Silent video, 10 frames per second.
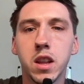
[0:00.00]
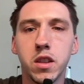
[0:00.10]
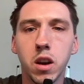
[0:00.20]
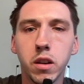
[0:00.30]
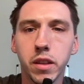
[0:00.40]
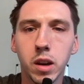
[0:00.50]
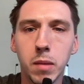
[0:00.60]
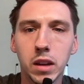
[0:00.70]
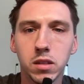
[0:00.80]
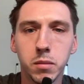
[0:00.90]
The only thing
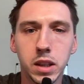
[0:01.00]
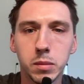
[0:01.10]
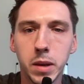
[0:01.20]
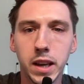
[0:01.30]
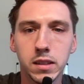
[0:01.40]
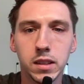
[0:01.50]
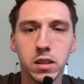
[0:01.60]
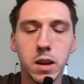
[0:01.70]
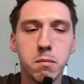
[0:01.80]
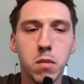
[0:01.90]
about some of these picks is
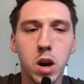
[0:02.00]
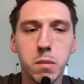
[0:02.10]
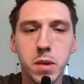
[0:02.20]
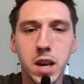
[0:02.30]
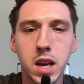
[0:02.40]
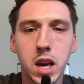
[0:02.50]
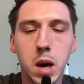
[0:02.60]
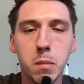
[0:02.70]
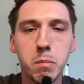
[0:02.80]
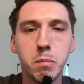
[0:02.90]
that it might be a